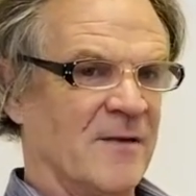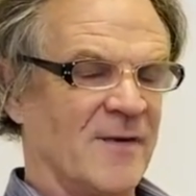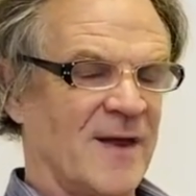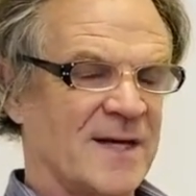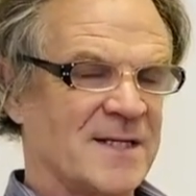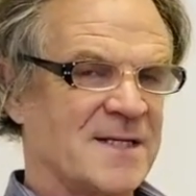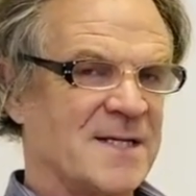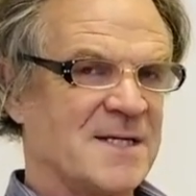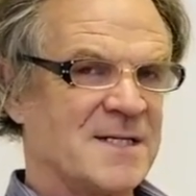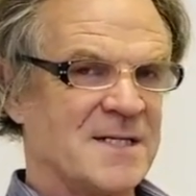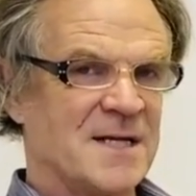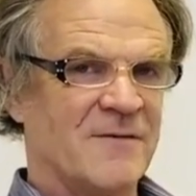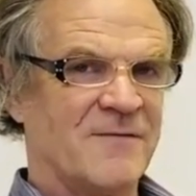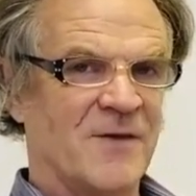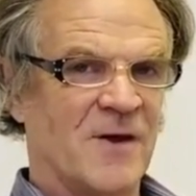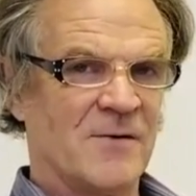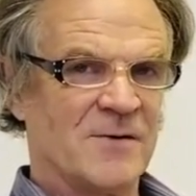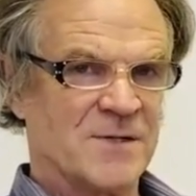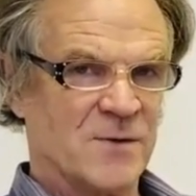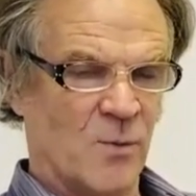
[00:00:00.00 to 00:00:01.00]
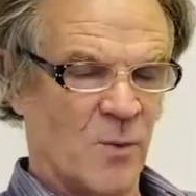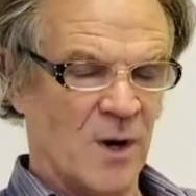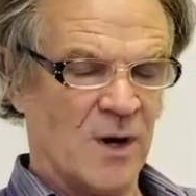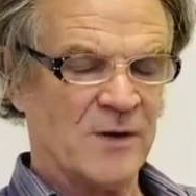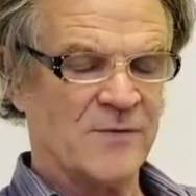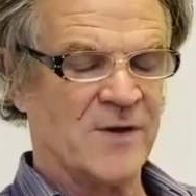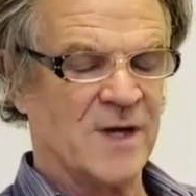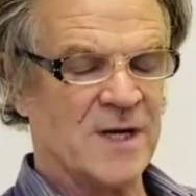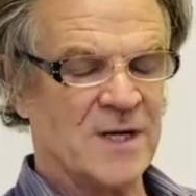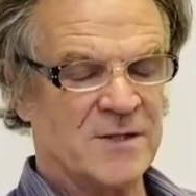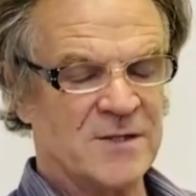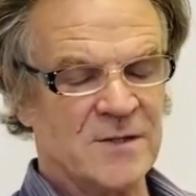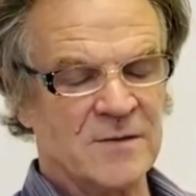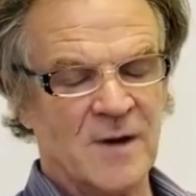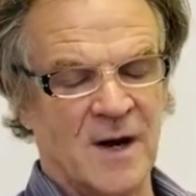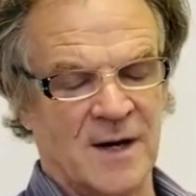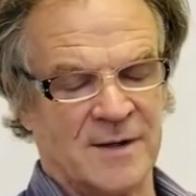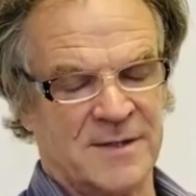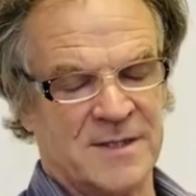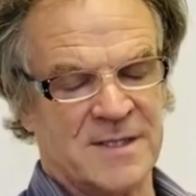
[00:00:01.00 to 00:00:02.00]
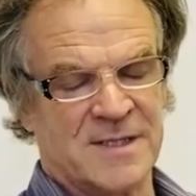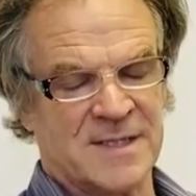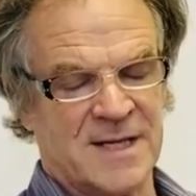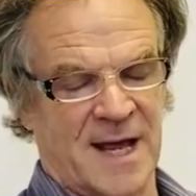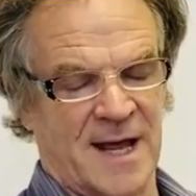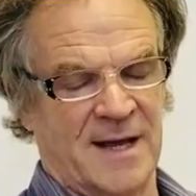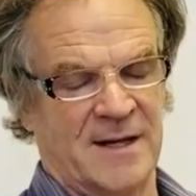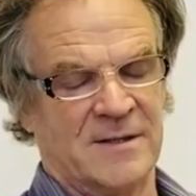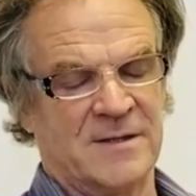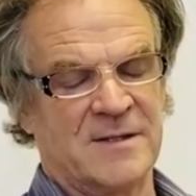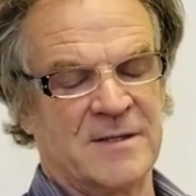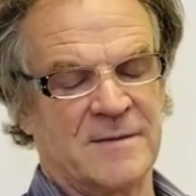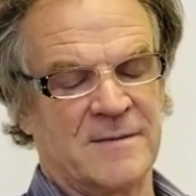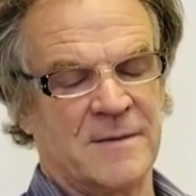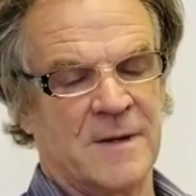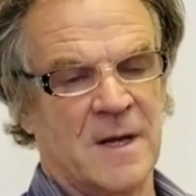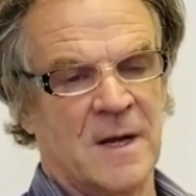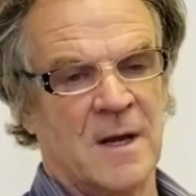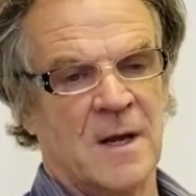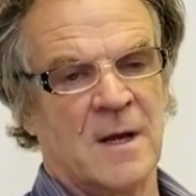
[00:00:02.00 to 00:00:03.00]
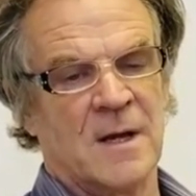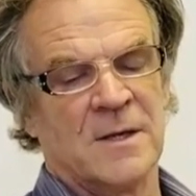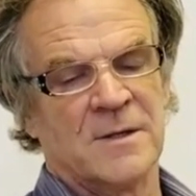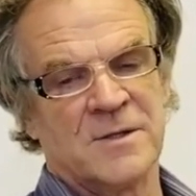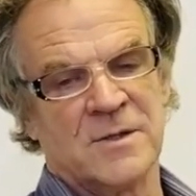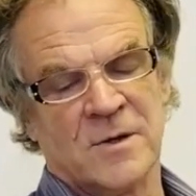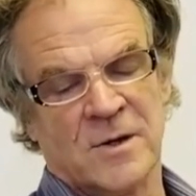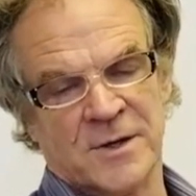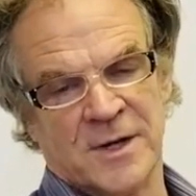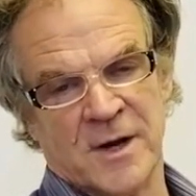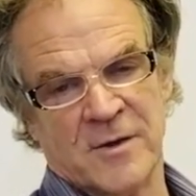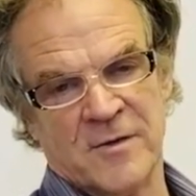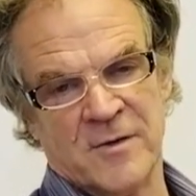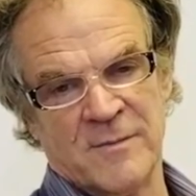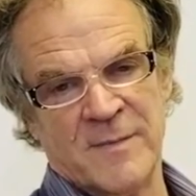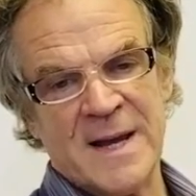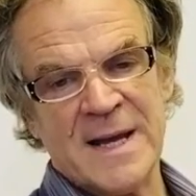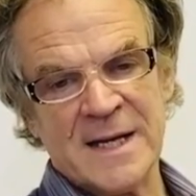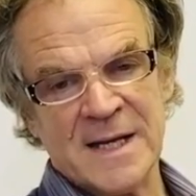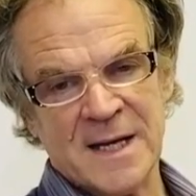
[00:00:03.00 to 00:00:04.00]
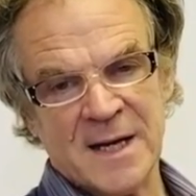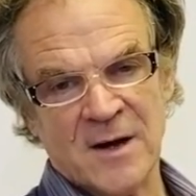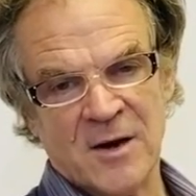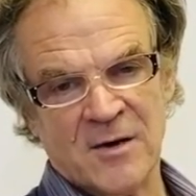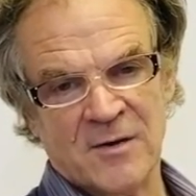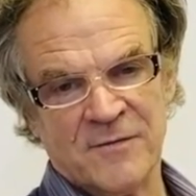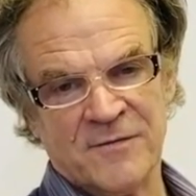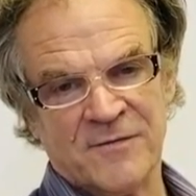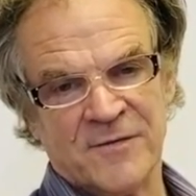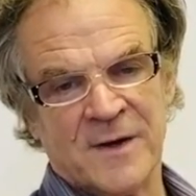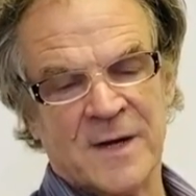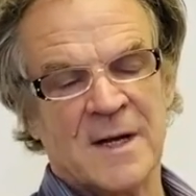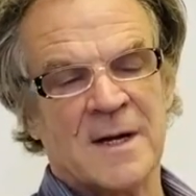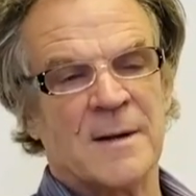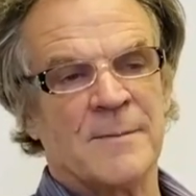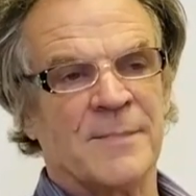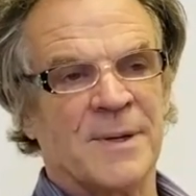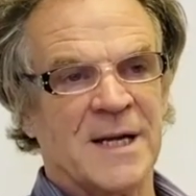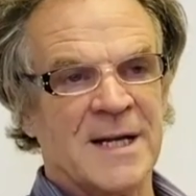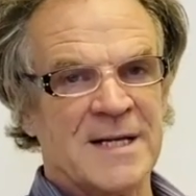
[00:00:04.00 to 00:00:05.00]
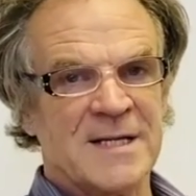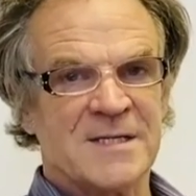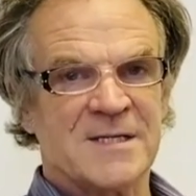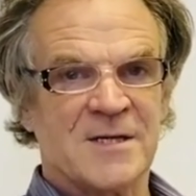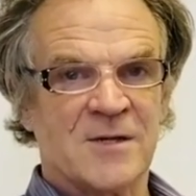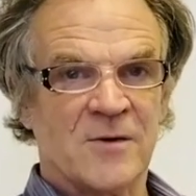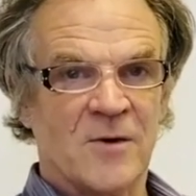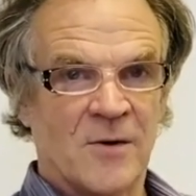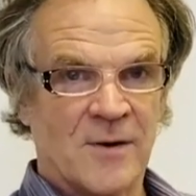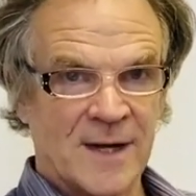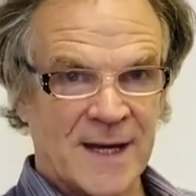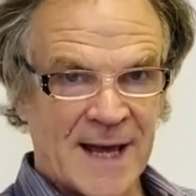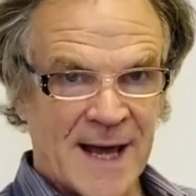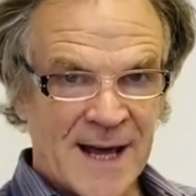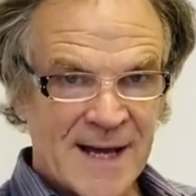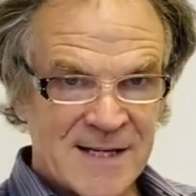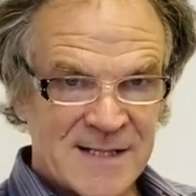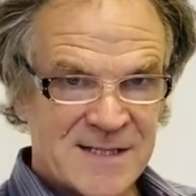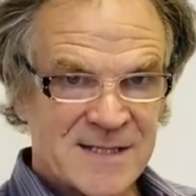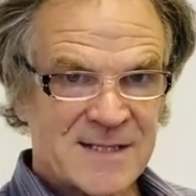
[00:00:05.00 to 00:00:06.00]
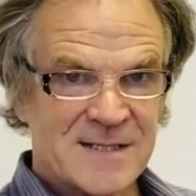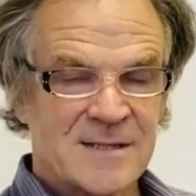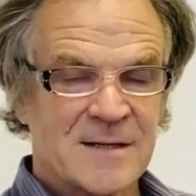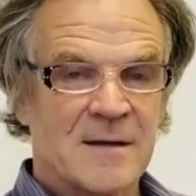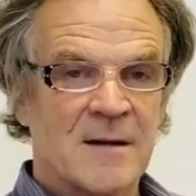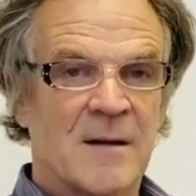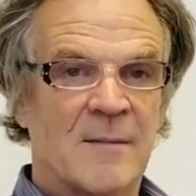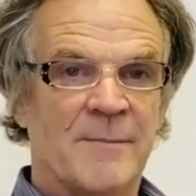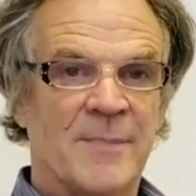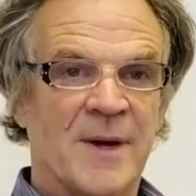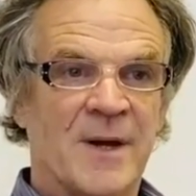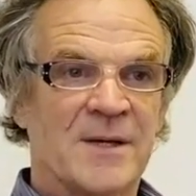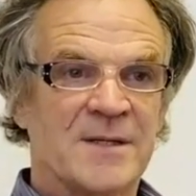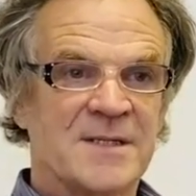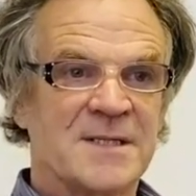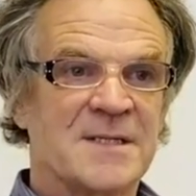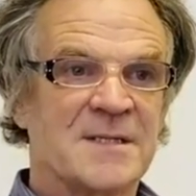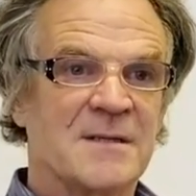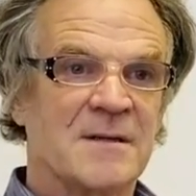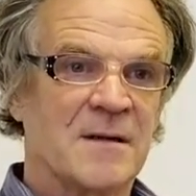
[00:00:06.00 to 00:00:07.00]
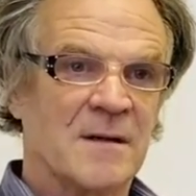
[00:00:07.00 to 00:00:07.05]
That is, if there is a word that you do not understand, do not know the meaning of, please do not guess, but